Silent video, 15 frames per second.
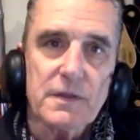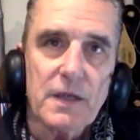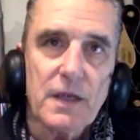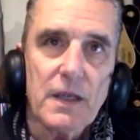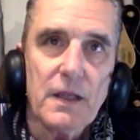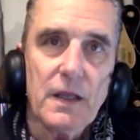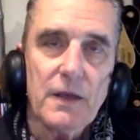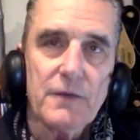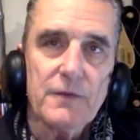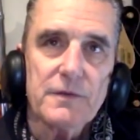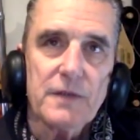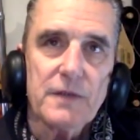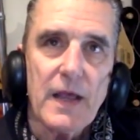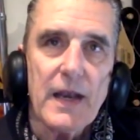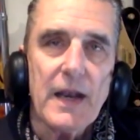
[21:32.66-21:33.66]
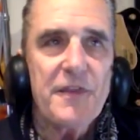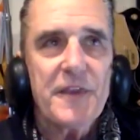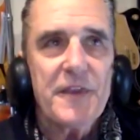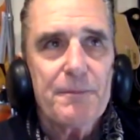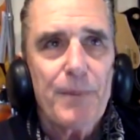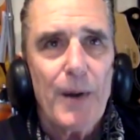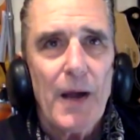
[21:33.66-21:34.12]
He loves, and I
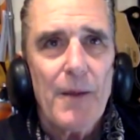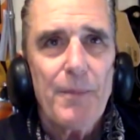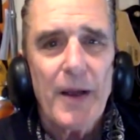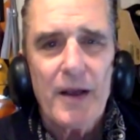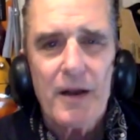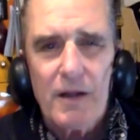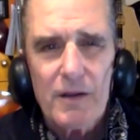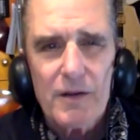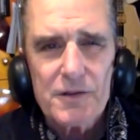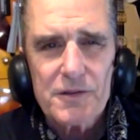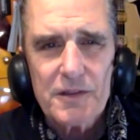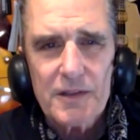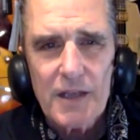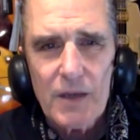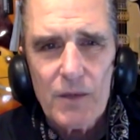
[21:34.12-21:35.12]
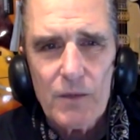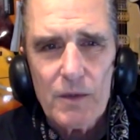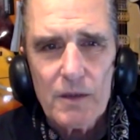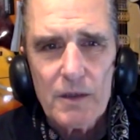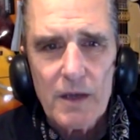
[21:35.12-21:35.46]
think Bye Bye Colors on that one.